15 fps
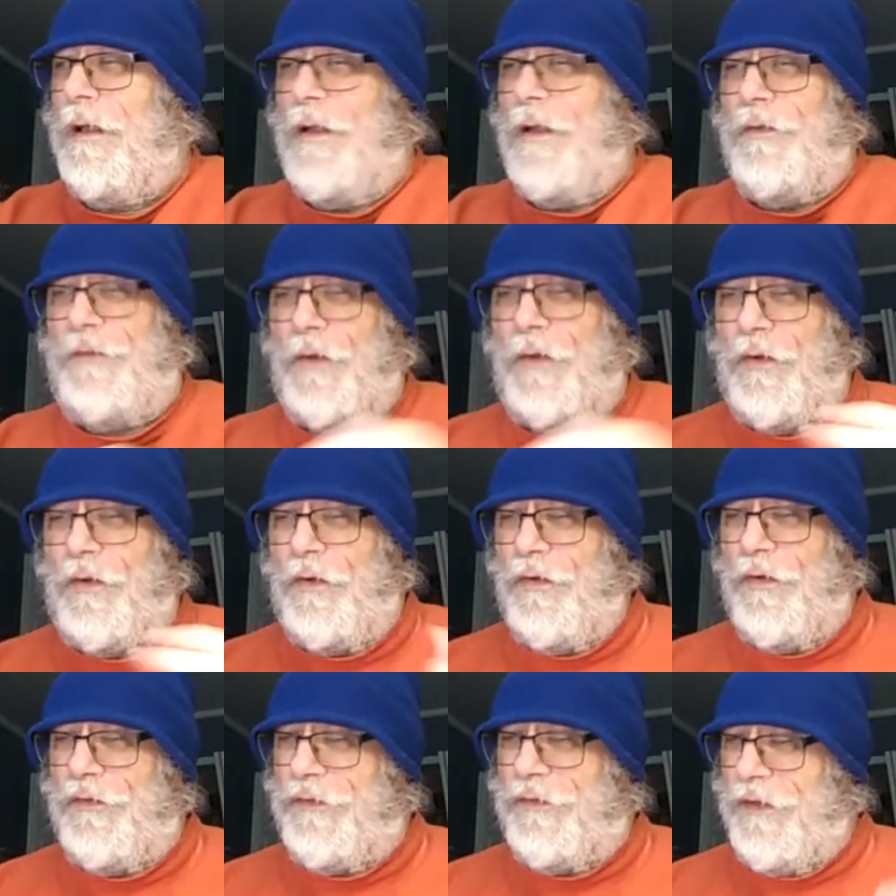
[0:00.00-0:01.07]
So
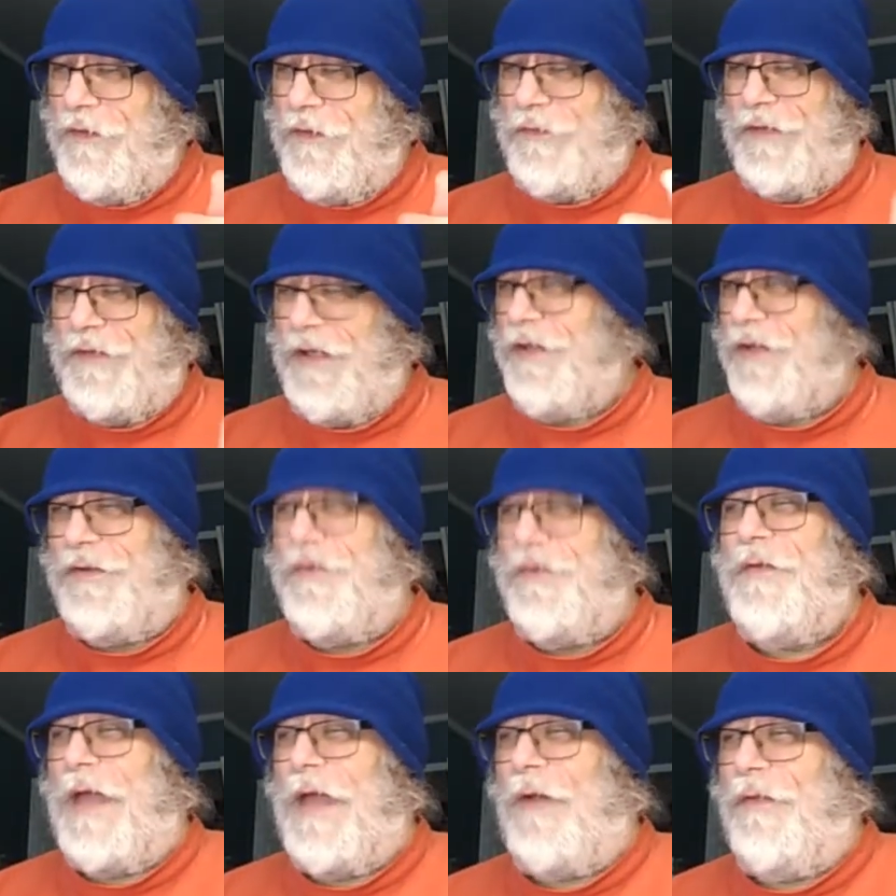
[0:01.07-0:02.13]
she she could do
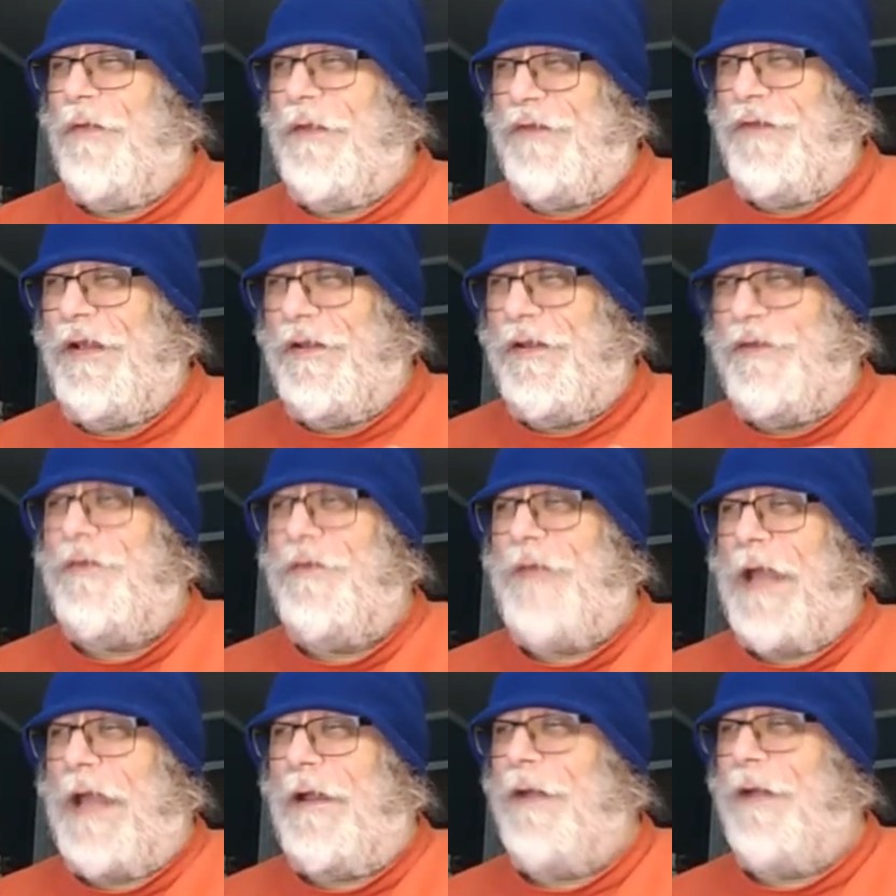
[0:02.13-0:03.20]
that. She could do
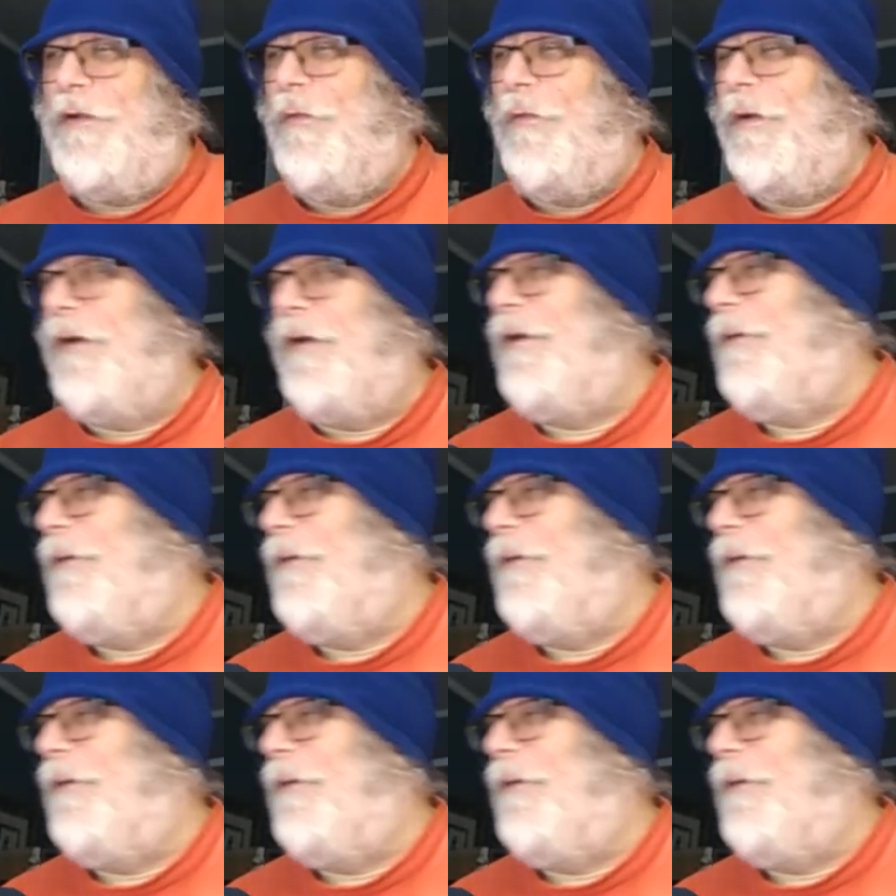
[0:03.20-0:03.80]
that kind of work.